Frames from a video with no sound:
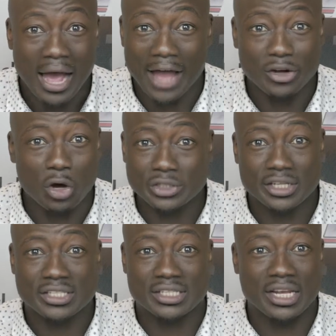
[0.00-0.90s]
I know it's
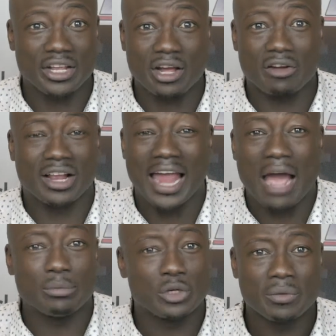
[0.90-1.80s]
this city of
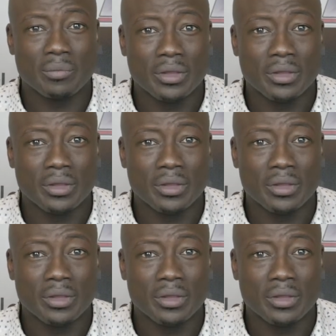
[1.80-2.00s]
glamour.